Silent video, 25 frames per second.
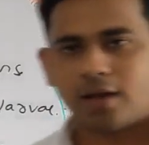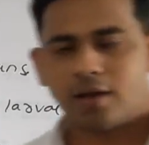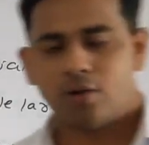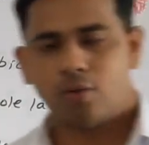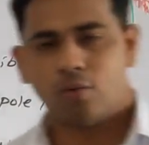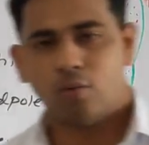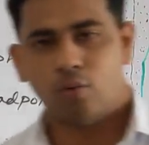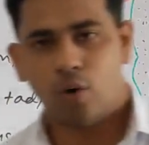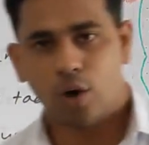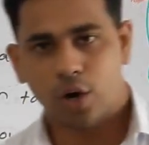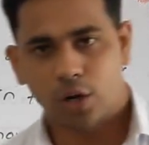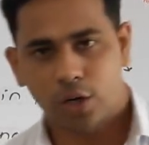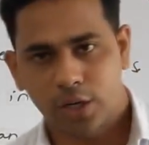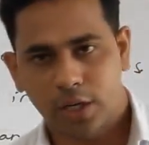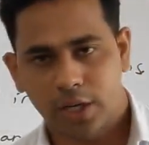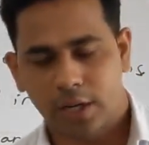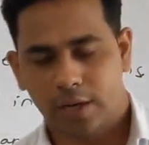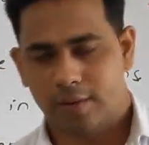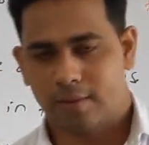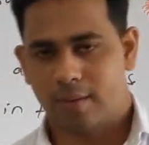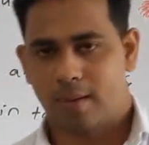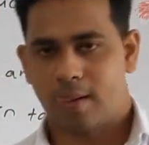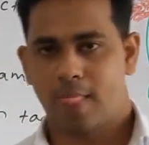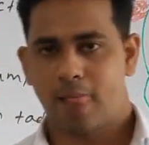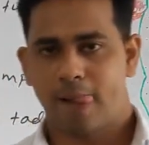water,
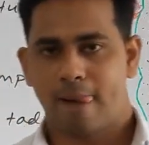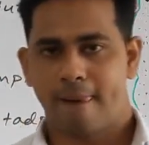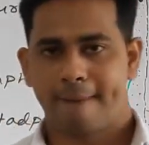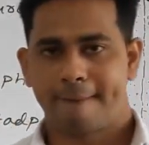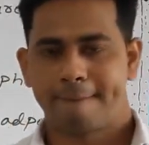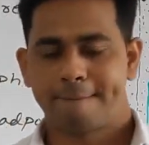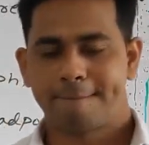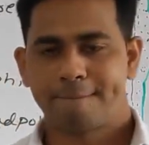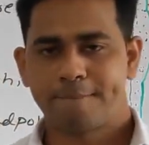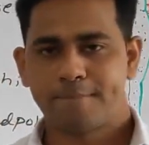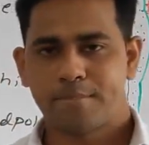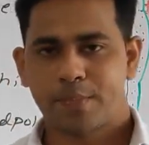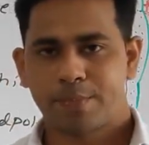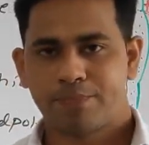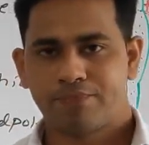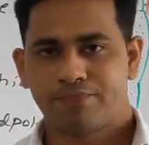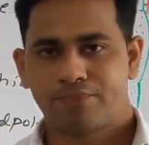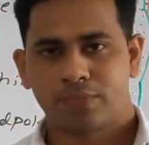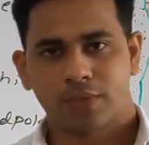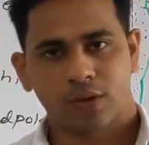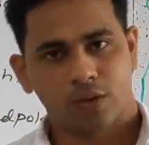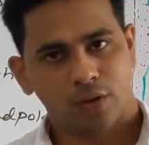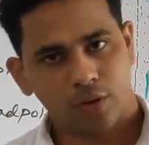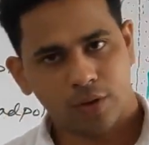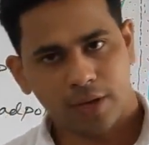
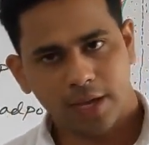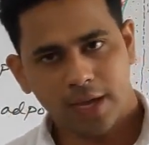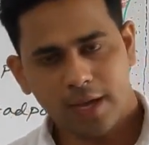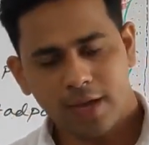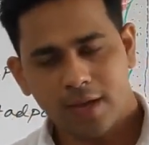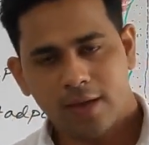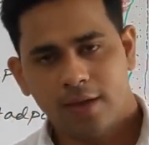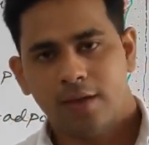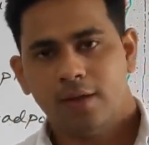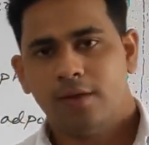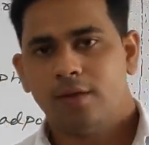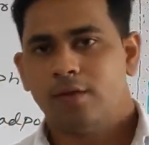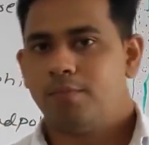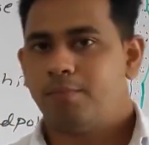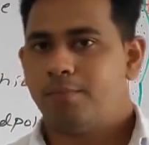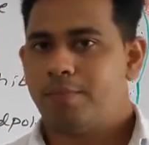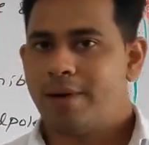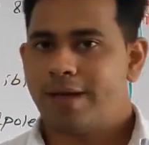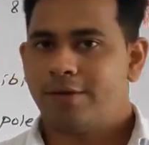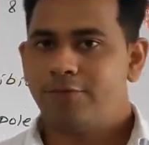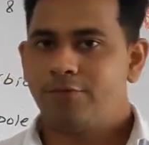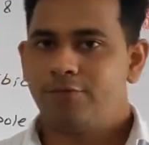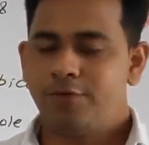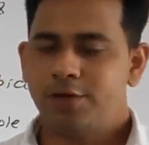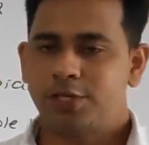okay,
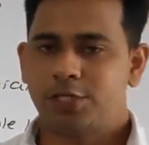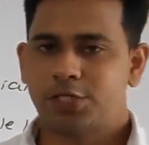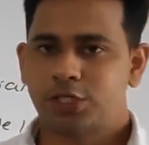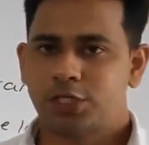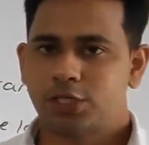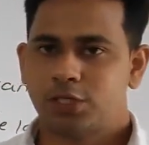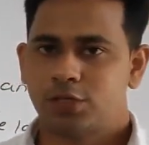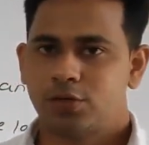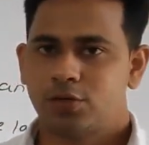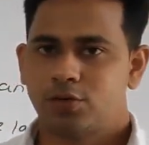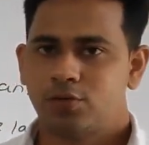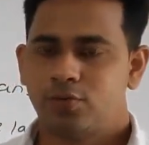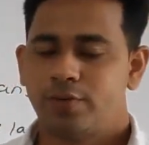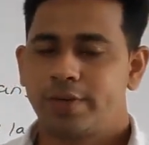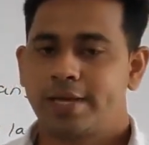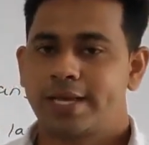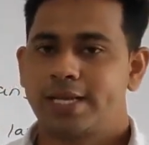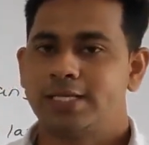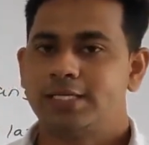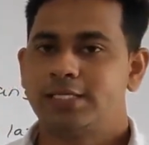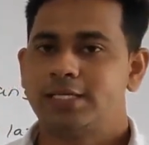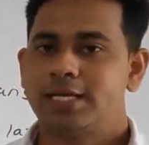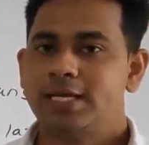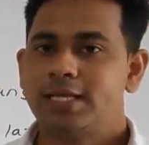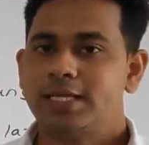by which we
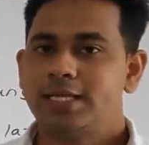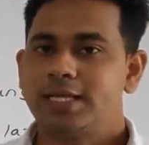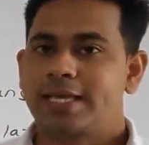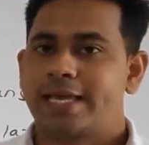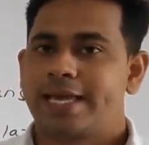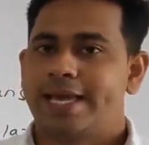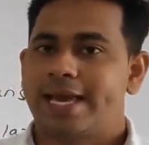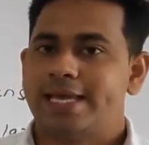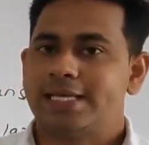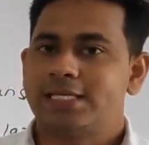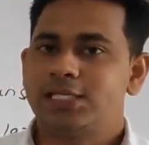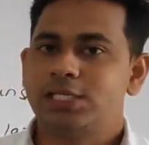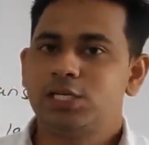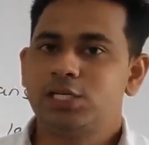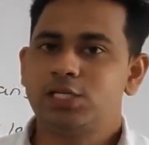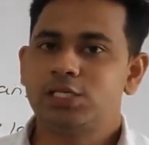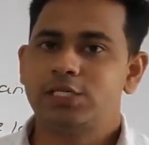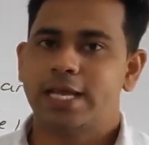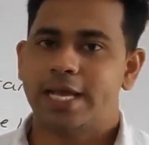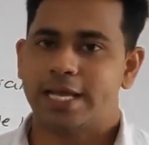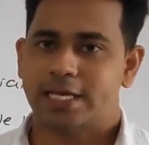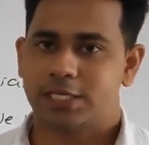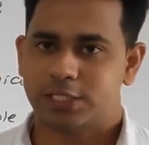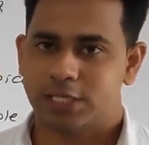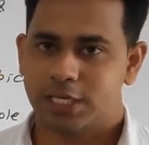can say the gaseous
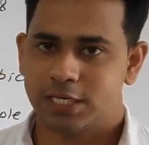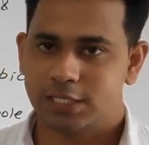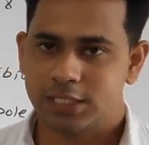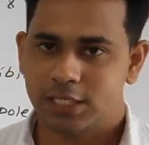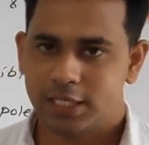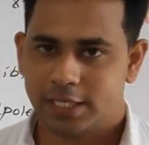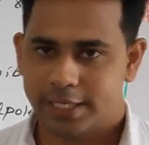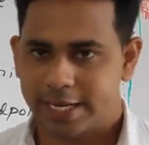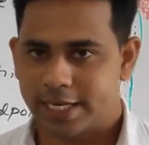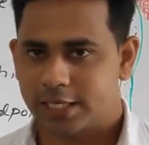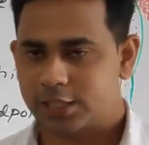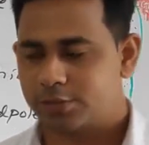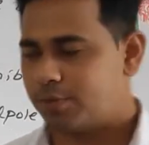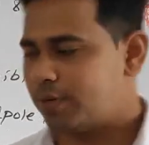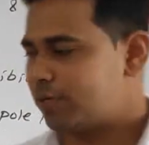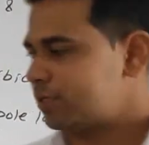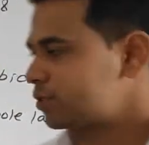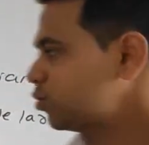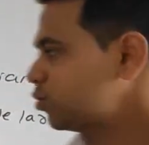exchange takes place.